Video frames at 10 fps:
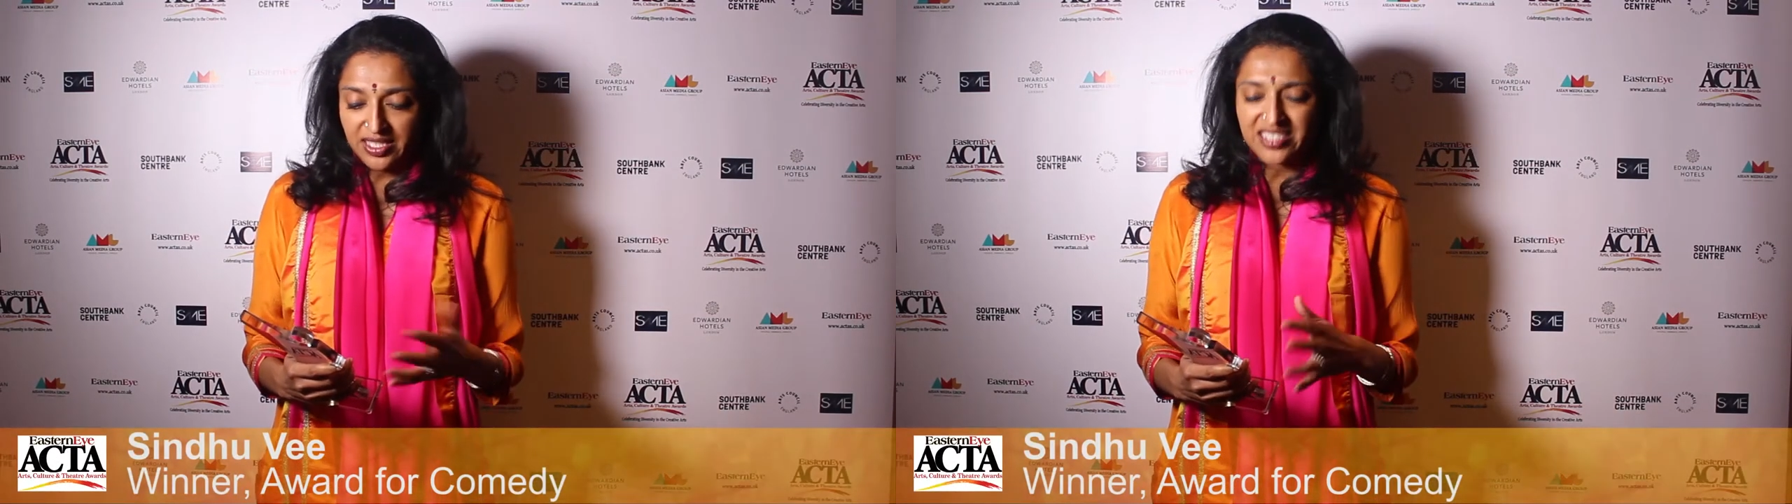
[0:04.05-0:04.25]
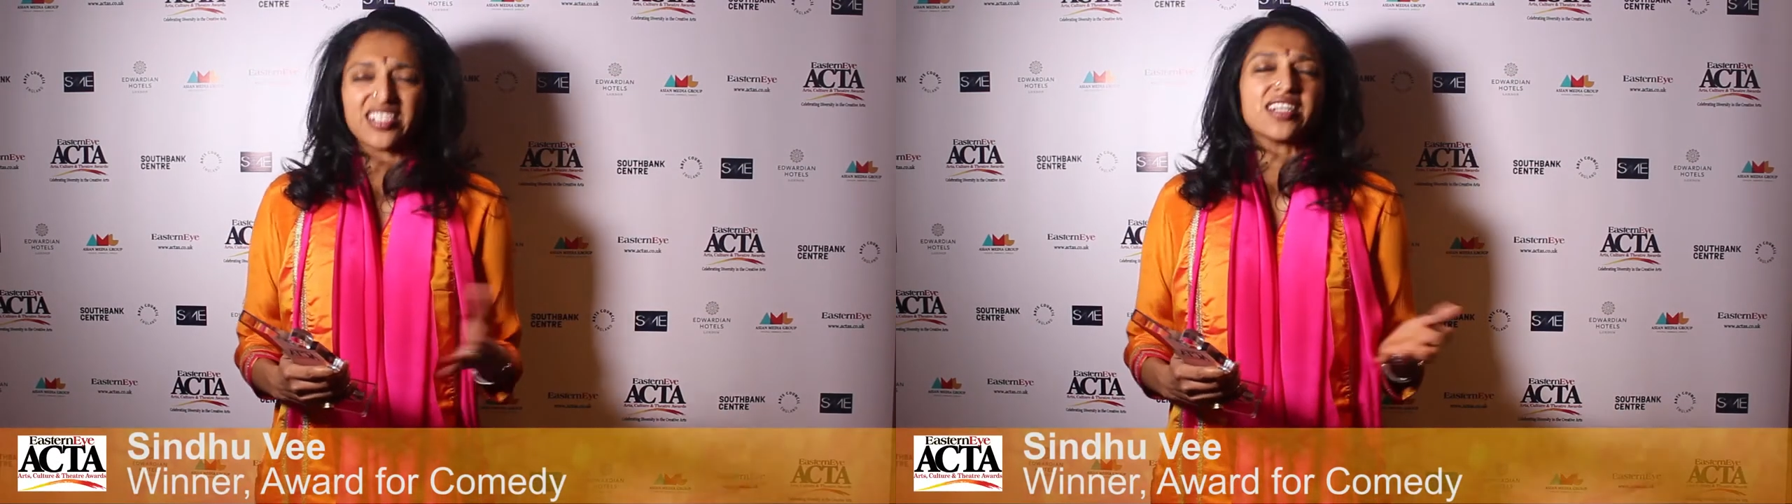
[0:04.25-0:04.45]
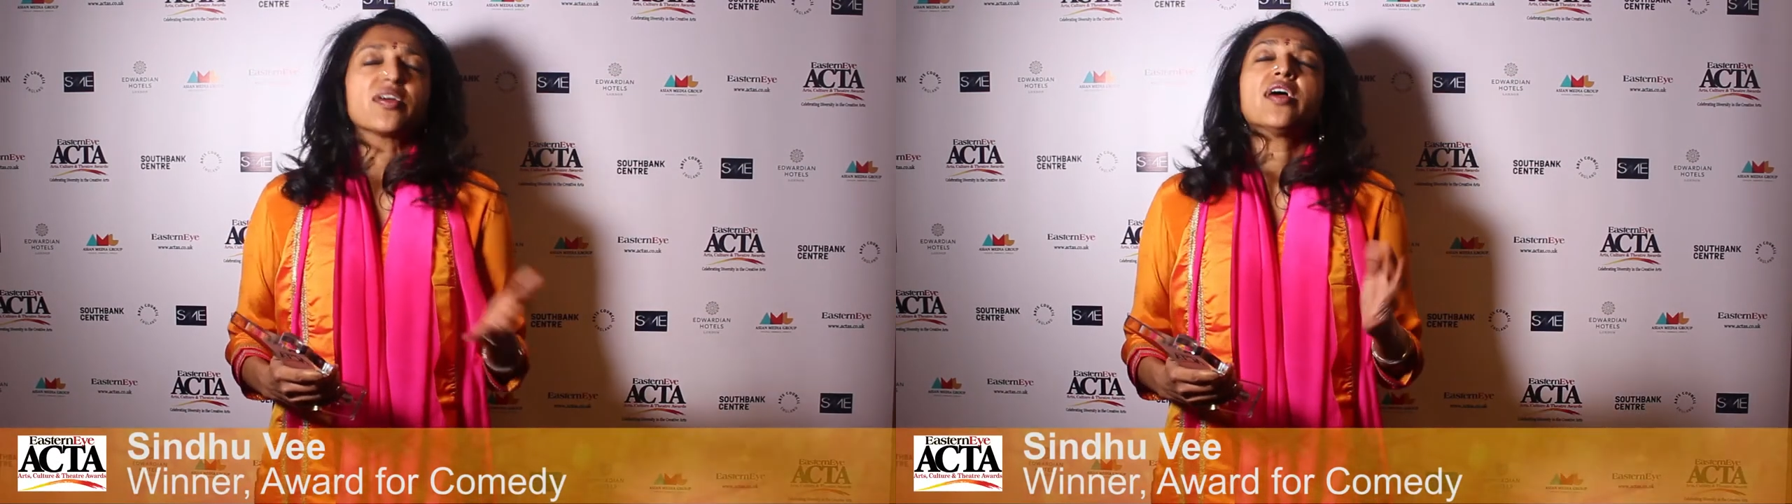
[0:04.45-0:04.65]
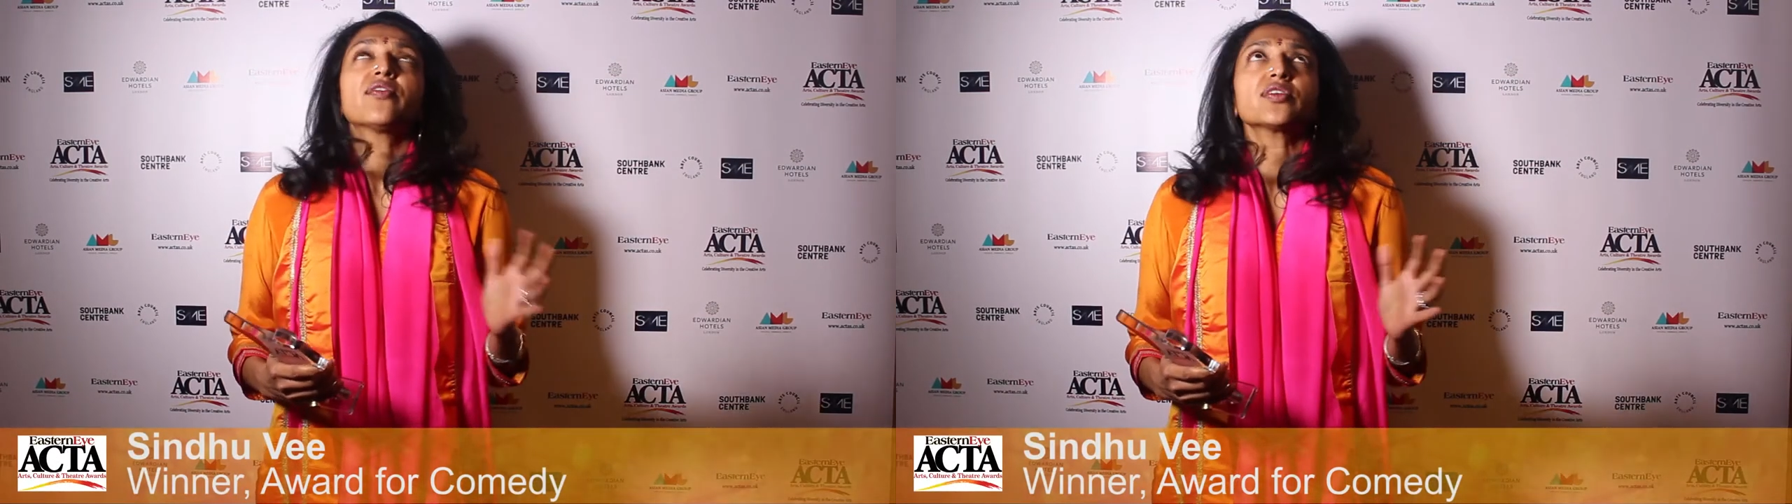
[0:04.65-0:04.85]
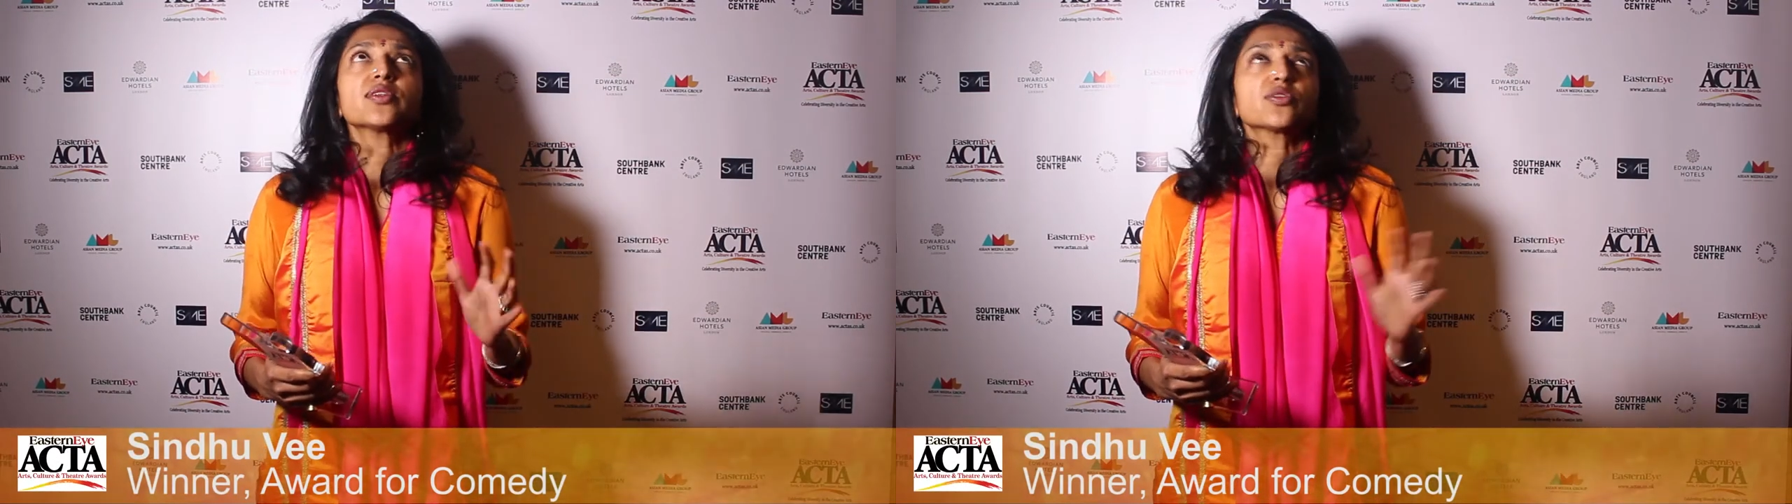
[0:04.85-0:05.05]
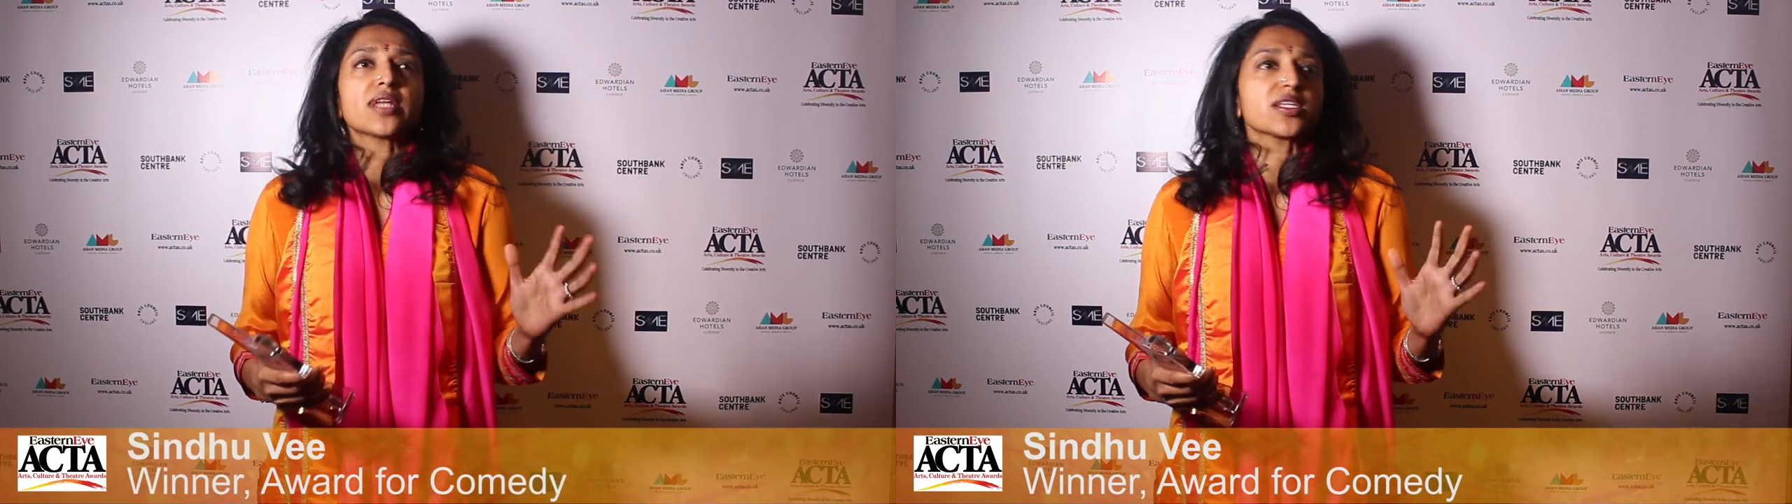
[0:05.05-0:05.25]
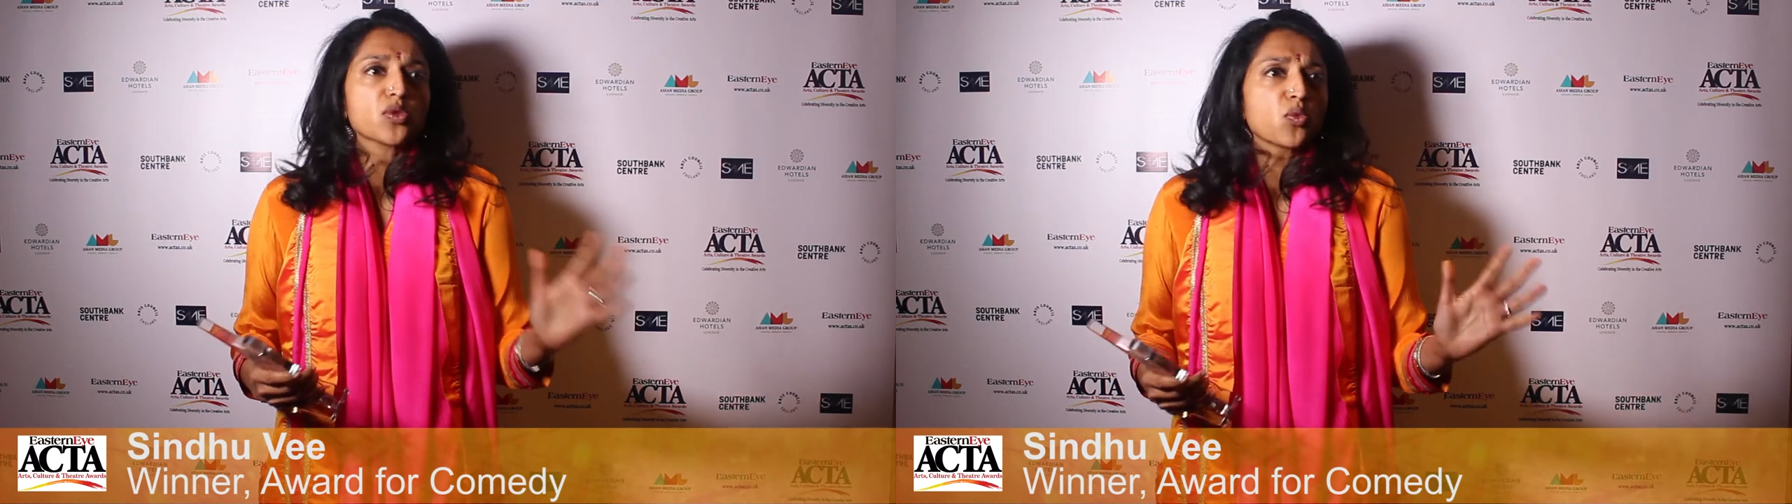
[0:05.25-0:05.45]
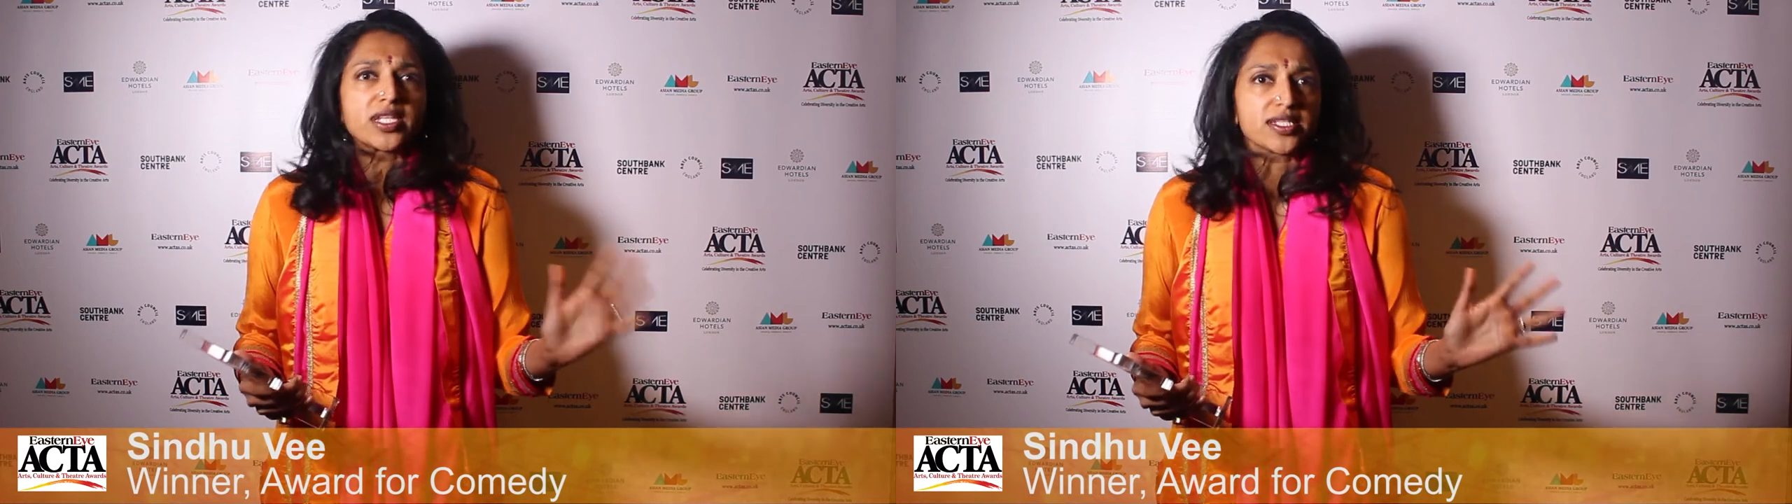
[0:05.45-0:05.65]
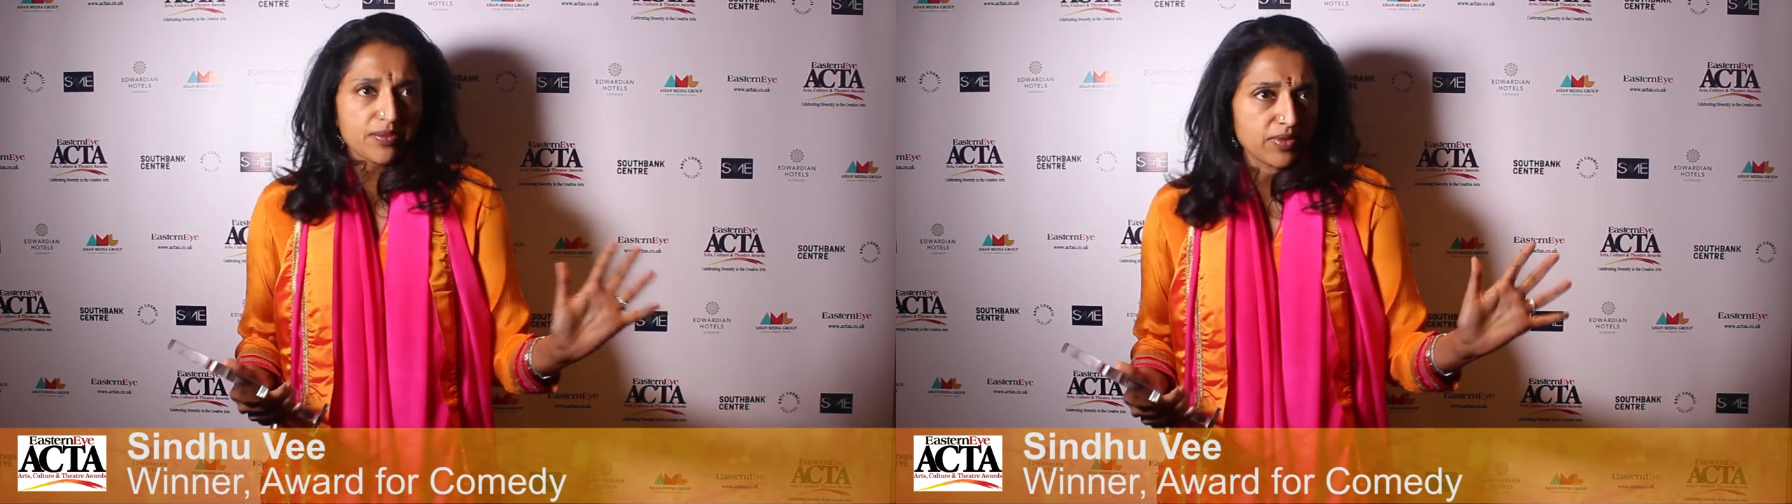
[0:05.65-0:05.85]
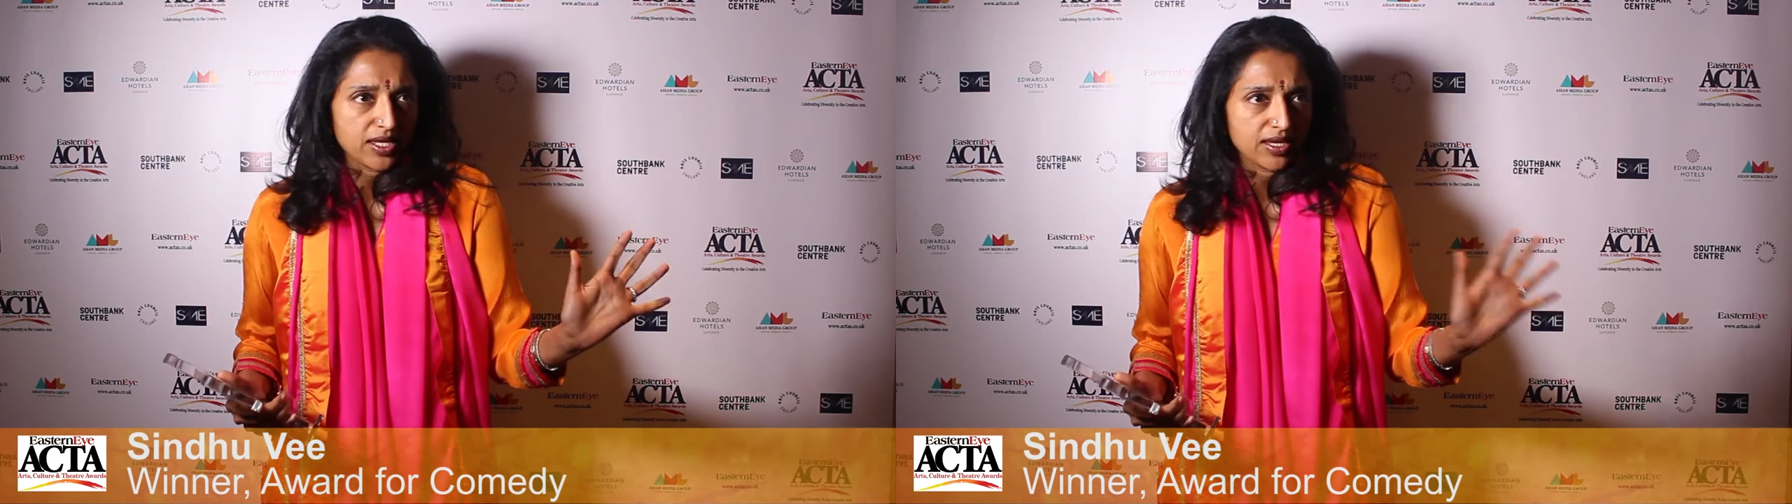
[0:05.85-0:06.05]
It's it, first of all, it's so nice to win
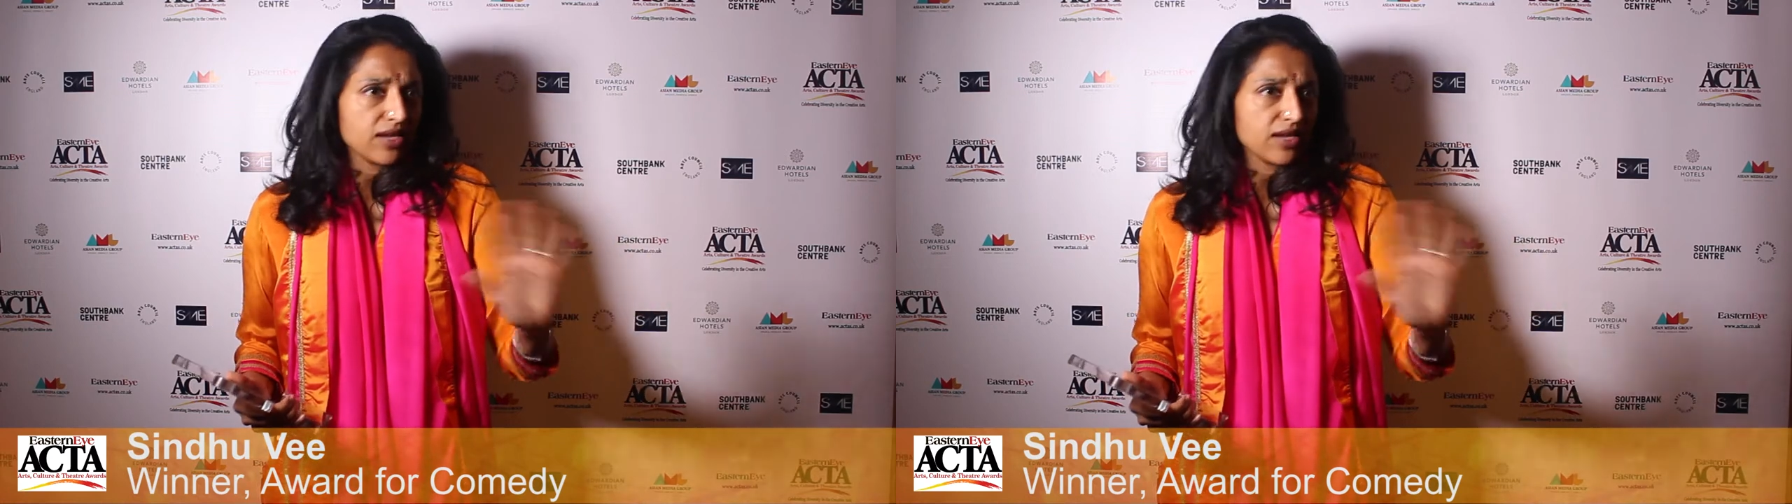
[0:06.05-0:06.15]
something.